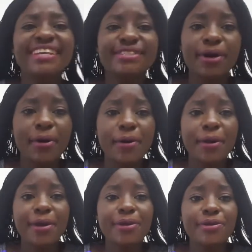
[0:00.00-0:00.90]
So
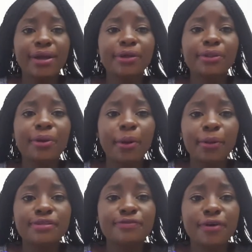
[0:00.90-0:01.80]
you are not
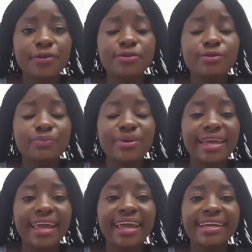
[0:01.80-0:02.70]
called for you to be
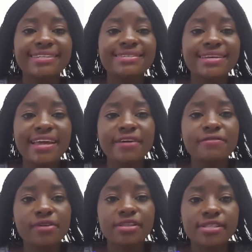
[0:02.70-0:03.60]
hurt
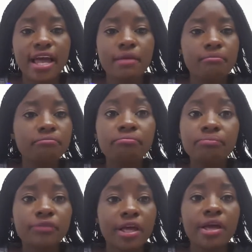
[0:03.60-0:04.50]
every time.
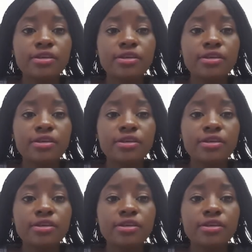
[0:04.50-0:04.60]
Mm-mm.